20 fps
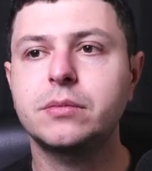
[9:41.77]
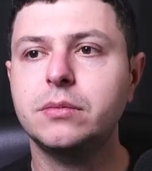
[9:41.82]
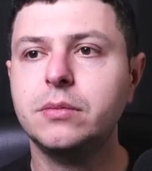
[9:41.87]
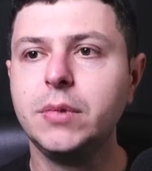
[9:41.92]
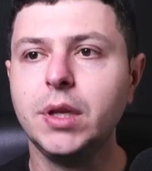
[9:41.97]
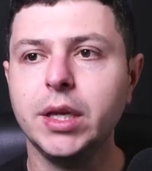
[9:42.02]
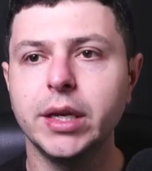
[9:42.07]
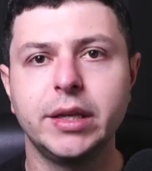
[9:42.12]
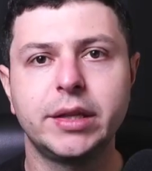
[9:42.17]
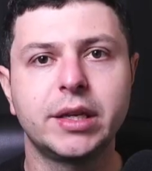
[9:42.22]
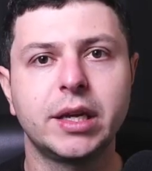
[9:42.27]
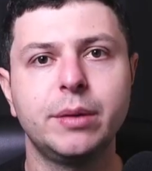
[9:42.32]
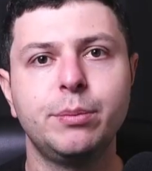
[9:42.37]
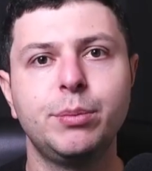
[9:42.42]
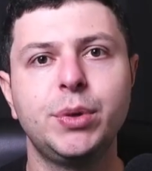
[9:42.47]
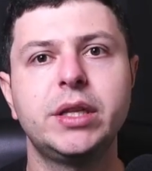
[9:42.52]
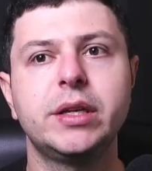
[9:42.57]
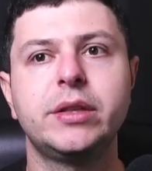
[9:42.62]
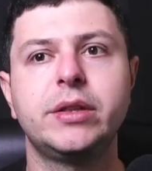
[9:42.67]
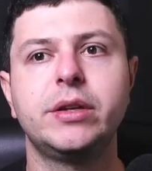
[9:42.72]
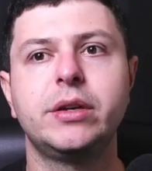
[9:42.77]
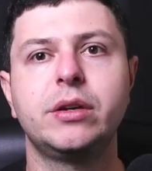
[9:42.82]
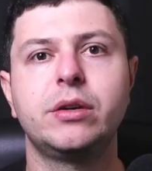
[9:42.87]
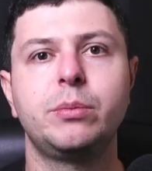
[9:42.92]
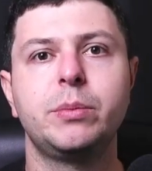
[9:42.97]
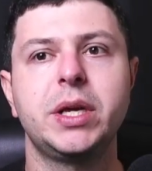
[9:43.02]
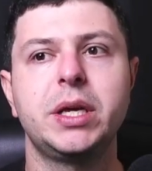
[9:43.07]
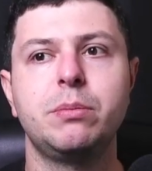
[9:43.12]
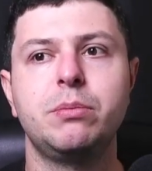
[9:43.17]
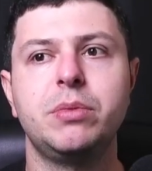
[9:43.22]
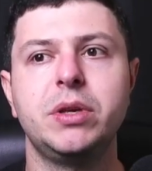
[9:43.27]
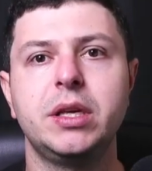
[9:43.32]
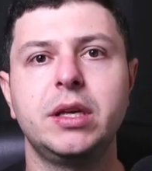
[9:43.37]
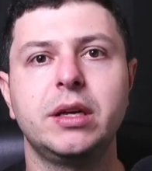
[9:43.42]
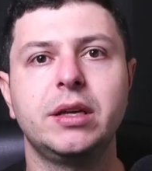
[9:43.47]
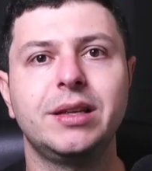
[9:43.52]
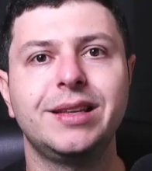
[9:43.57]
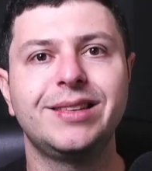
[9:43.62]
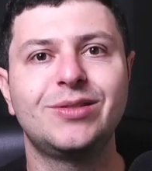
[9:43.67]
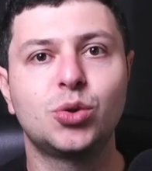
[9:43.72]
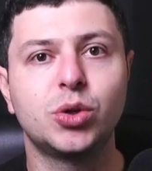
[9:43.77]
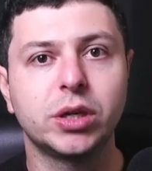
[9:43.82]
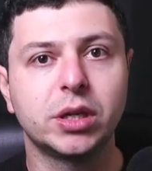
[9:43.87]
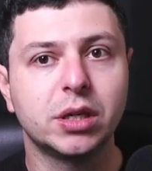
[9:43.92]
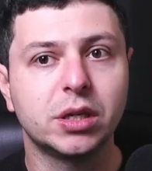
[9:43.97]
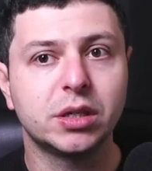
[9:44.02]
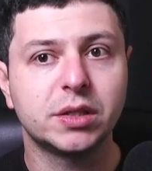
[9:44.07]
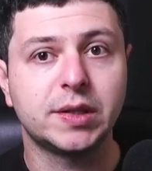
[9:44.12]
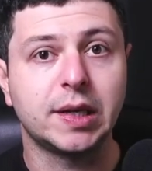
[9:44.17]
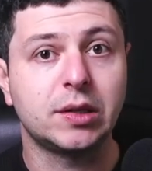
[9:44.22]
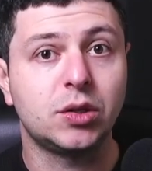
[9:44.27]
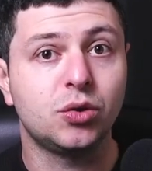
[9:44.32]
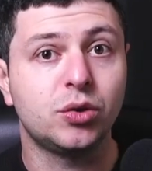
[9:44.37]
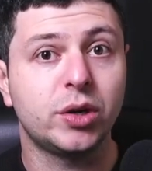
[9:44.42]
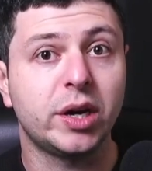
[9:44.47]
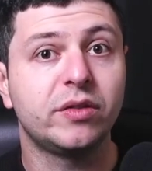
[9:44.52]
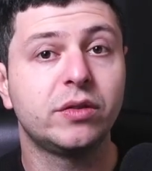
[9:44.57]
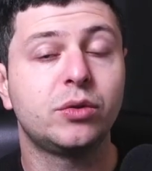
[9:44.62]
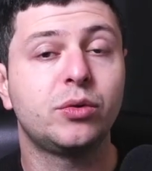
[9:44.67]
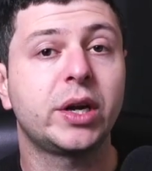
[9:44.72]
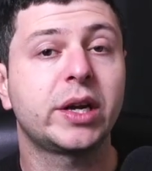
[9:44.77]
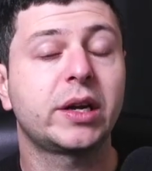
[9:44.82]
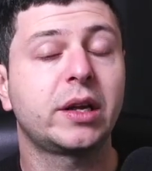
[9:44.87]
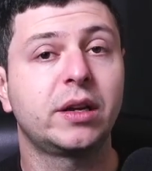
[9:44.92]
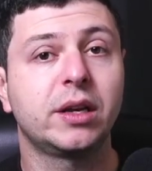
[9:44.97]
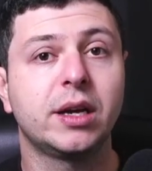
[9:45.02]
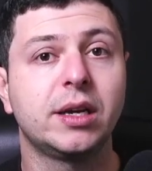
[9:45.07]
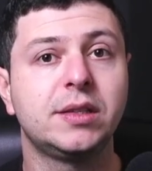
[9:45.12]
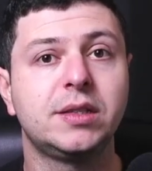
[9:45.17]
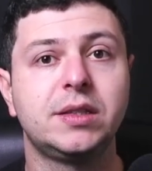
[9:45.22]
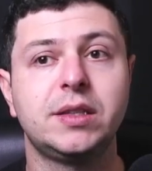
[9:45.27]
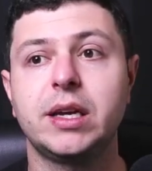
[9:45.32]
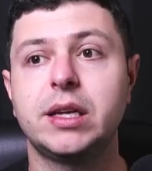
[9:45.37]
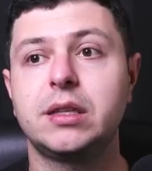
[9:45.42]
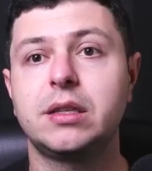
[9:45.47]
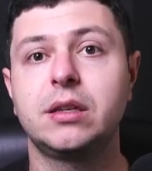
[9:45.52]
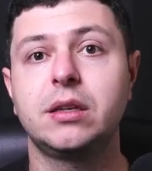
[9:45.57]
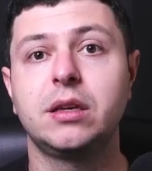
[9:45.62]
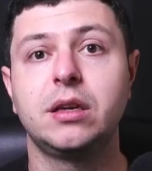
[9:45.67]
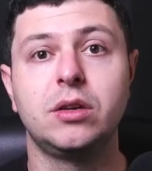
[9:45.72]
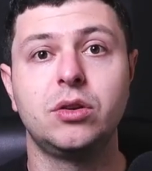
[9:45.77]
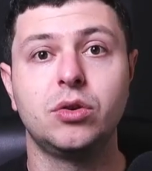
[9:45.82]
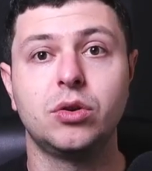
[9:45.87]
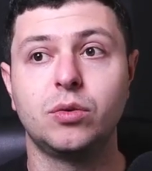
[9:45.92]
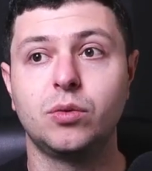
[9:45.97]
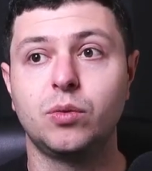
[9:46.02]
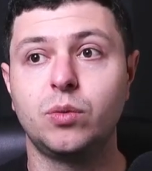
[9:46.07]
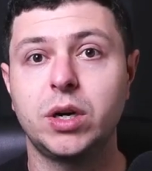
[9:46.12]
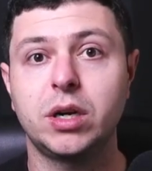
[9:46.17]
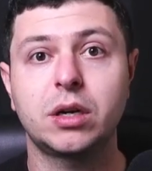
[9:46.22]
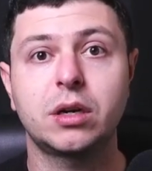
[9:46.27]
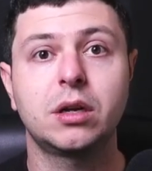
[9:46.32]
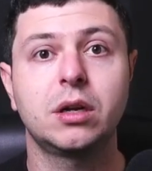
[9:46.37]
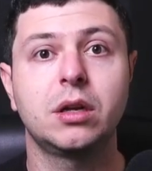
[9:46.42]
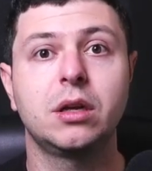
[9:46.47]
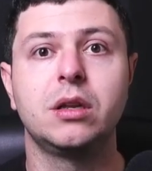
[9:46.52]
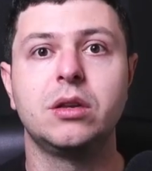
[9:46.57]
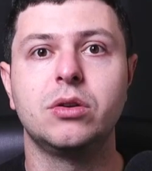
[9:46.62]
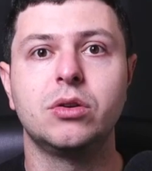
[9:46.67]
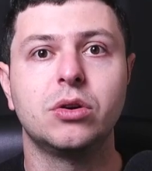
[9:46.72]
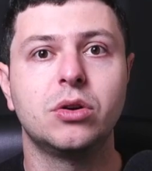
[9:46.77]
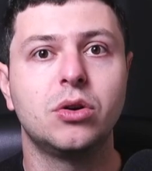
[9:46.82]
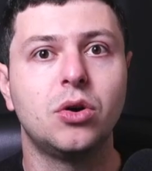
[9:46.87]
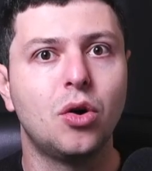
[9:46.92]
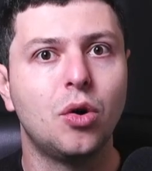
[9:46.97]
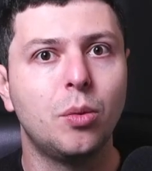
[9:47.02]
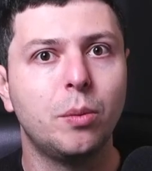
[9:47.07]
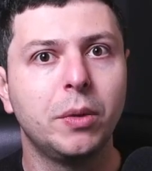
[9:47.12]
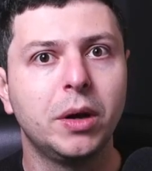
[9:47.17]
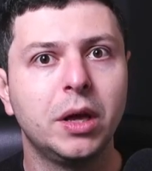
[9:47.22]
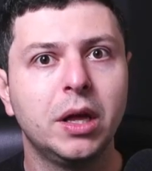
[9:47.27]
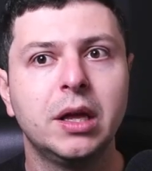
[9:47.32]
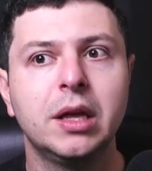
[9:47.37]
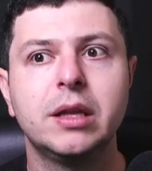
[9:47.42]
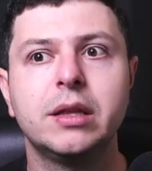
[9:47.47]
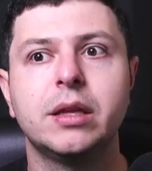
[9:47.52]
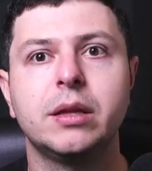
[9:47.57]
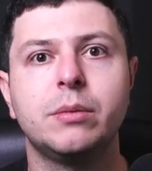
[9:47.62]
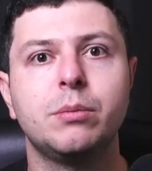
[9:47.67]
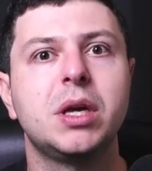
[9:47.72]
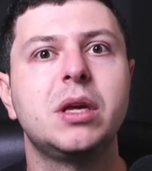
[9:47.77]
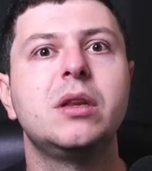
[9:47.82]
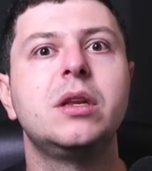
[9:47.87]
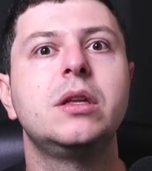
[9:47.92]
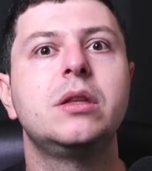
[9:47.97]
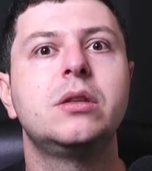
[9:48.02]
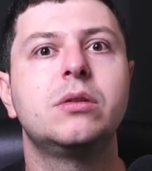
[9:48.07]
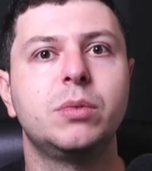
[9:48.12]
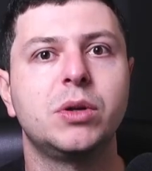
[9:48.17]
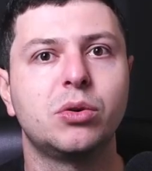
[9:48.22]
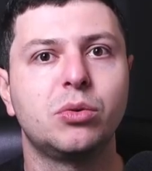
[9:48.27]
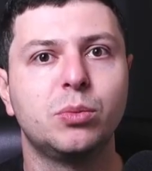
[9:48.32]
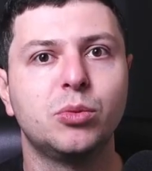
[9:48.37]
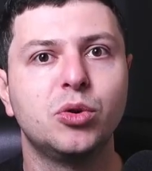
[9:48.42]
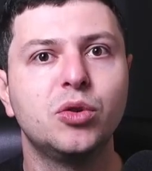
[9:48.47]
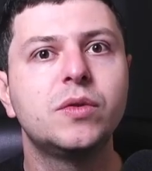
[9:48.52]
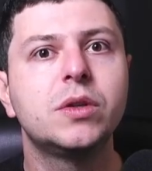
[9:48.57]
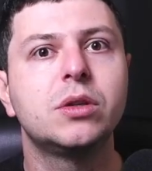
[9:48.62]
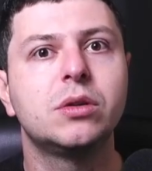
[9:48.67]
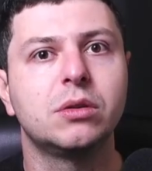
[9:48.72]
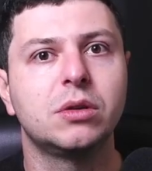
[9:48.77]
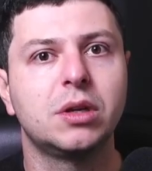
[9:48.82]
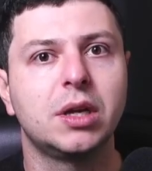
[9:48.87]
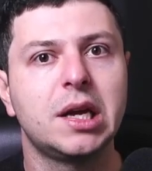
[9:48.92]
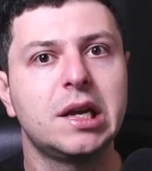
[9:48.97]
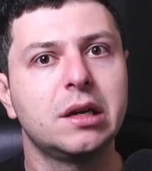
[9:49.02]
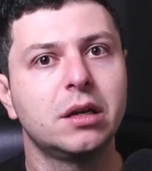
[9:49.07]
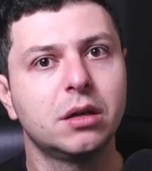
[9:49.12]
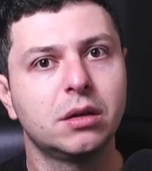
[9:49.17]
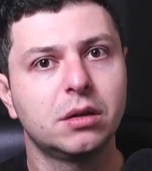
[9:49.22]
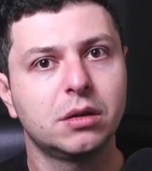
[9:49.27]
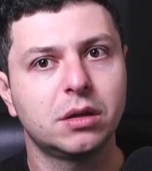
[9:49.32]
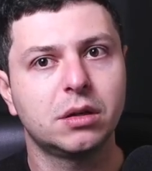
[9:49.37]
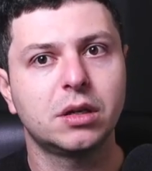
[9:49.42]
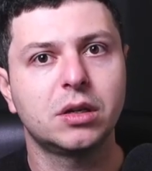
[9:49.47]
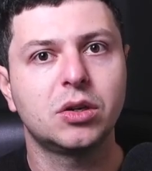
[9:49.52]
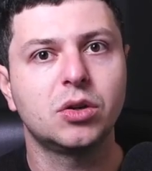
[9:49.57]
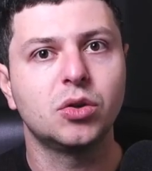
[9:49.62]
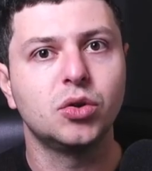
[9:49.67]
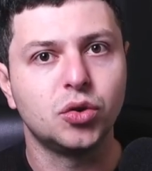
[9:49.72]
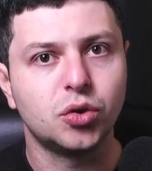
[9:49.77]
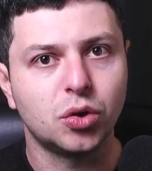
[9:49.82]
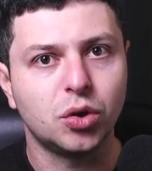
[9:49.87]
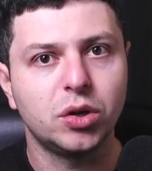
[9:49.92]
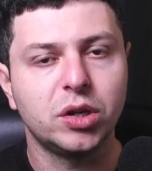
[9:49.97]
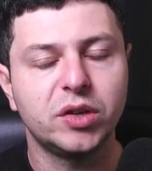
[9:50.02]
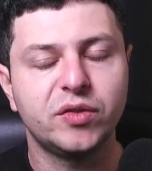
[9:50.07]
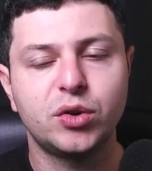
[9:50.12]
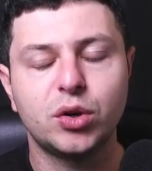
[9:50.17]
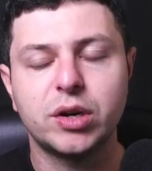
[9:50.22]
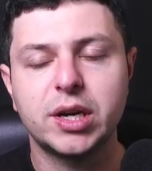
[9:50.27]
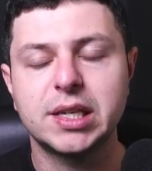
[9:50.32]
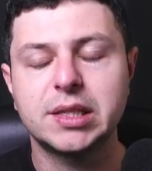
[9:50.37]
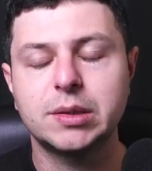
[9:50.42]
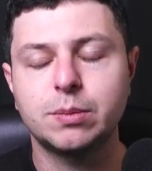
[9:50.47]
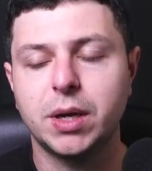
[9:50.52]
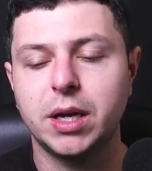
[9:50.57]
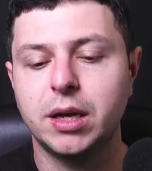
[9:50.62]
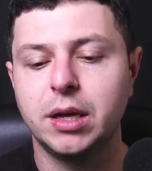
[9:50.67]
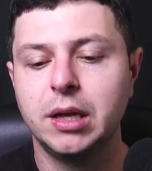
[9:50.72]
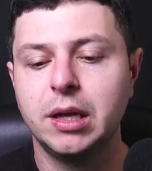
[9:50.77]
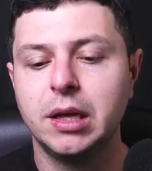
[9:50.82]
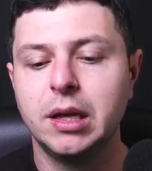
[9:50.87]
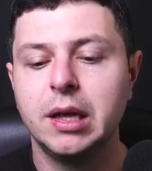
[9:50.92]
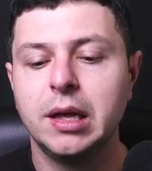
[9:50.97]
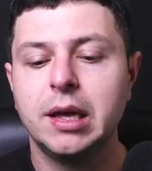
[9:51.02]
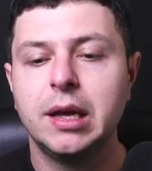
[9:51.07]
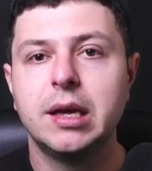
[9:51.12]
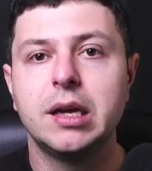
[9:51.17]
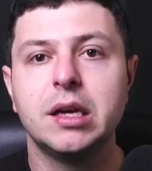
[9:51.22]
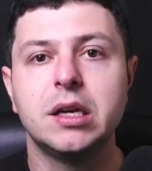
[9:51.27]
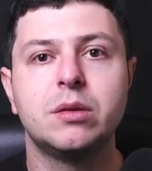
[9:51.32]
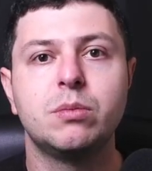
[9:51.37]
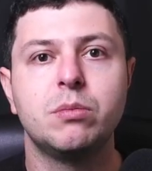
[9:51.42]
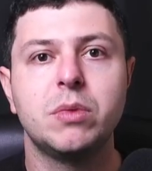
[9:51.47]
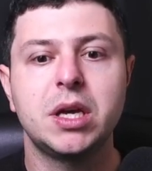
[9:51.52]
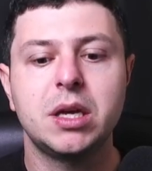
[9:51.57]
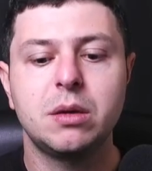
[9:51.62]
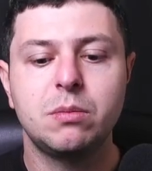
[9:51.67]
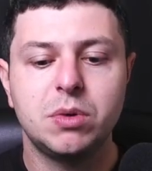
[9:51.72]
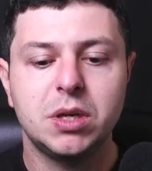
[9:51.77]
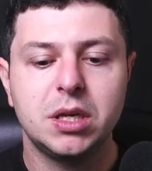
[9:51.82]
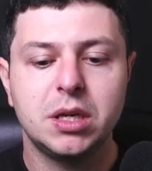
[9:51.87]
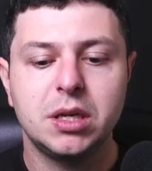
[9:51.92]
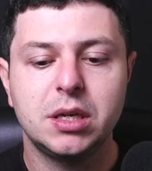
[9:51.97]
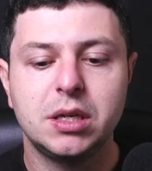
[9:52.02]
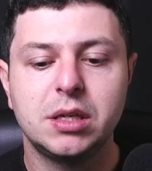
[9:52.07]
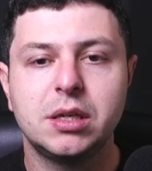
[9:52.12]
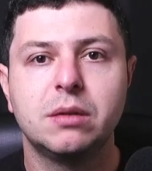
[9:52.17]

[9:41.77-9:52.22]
It can be that there may be triggers that you haven't recognized yet in your work, in your home, that may need to be removed to gain control of your asthma. It may be